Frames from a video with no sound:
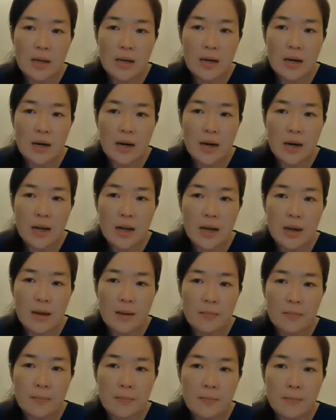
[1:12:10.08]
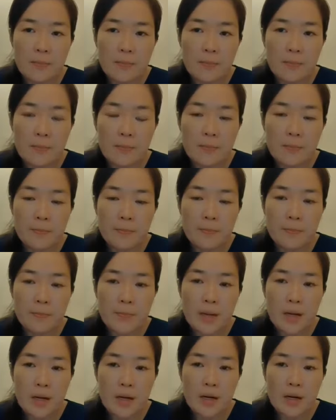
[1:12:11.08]
I am
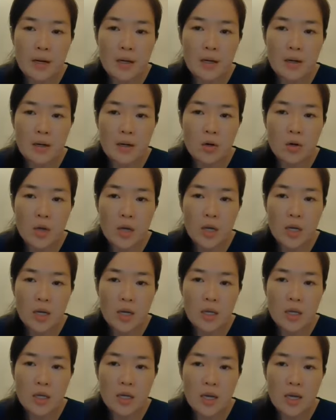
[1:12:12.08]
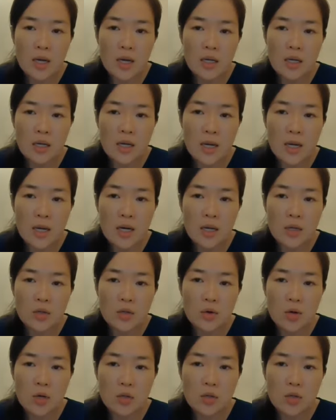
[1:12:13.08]
uh, okay, Diana.
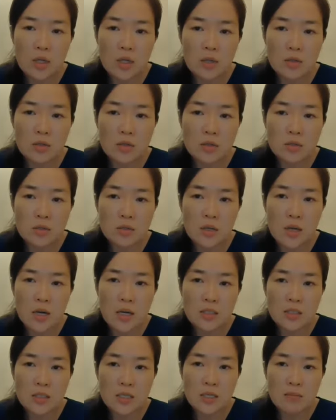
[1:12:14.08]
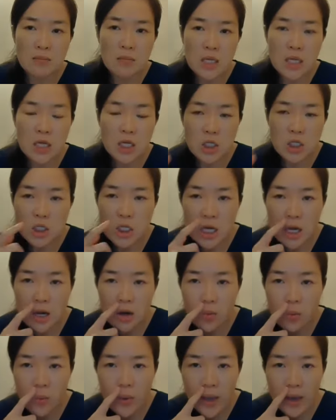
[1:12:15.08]
You are asking me in
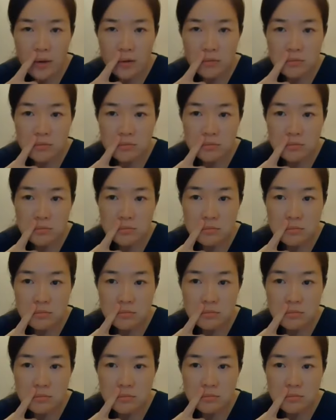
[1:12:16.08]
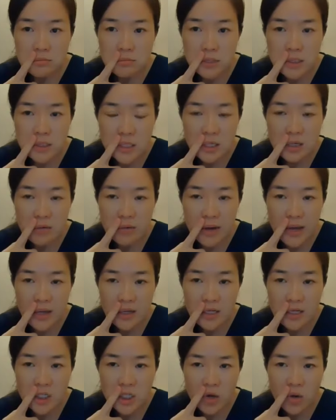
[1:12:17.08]
Chowell. Is it correct?
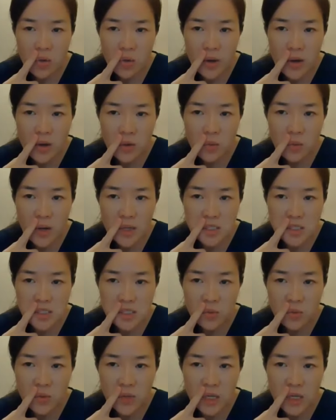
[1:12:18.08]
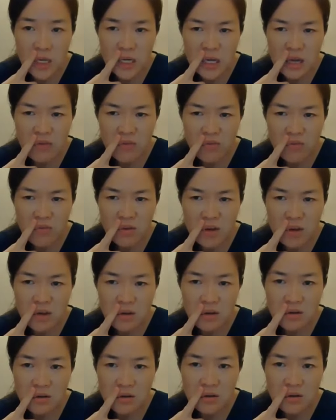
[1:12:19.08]
In Chowell, once a week enough?
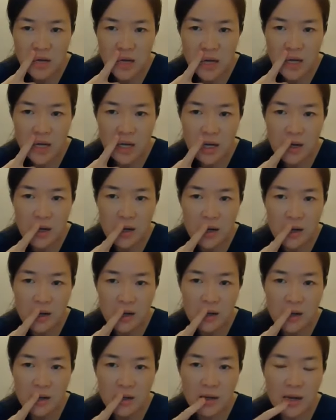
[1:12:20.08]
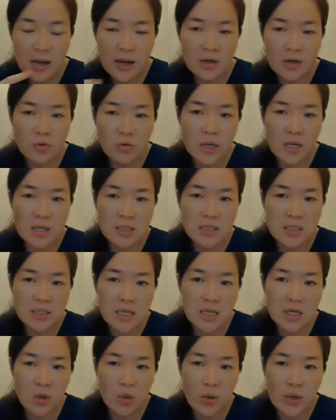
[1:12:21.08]
Uh, I I I don't
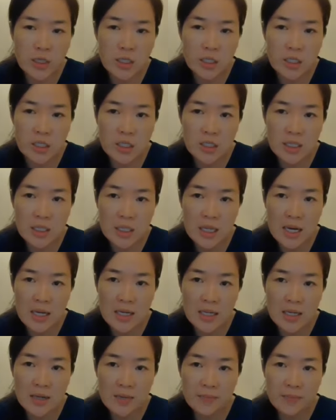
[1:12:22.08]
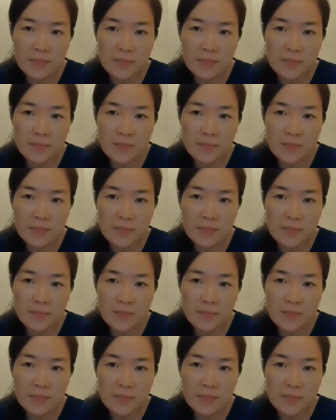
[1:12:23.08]
understand the question, uh, Diana.